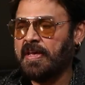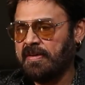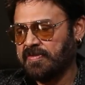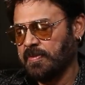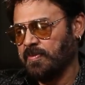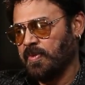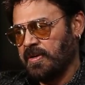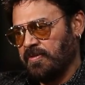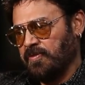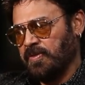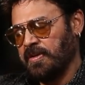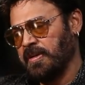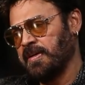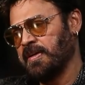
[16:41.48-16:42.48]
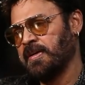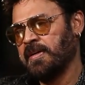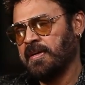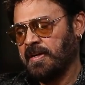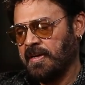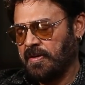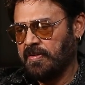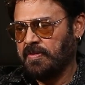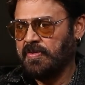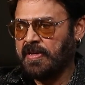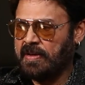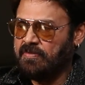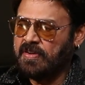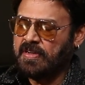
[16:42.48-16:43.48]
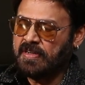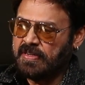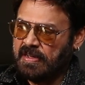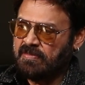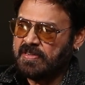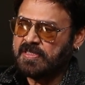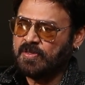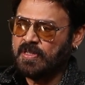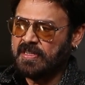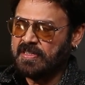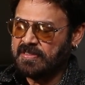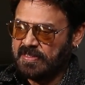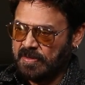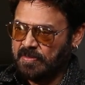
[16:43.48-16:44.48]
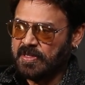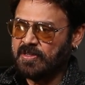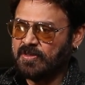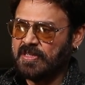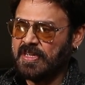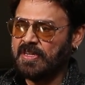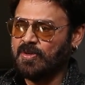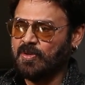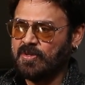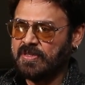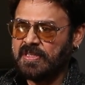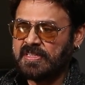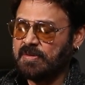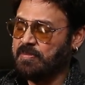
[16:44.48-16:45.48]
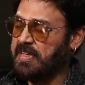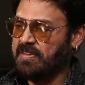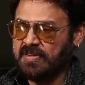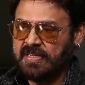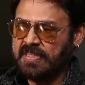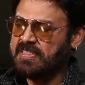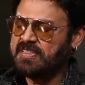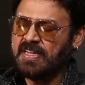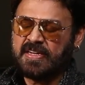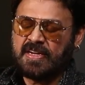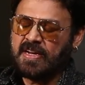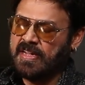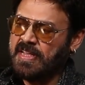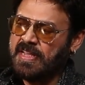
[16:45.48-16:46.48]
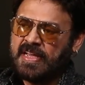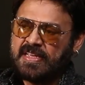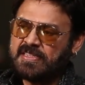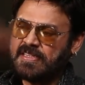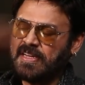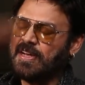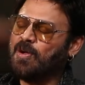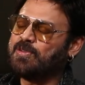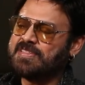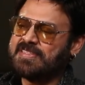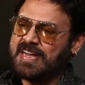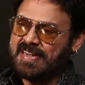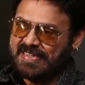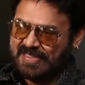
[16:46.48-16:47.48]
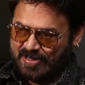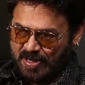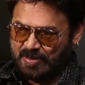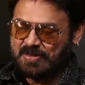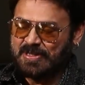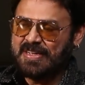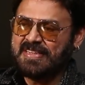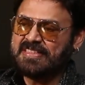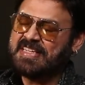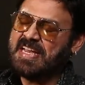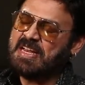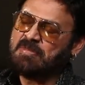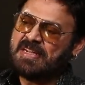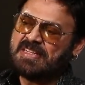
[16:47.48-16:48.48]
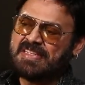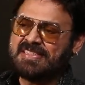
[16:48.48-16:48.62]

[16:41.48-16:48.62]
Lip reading: we have some wonderful we have Nawazuddin is coming into Telugu, that will be our, he's done an outstanding job. Chaala baa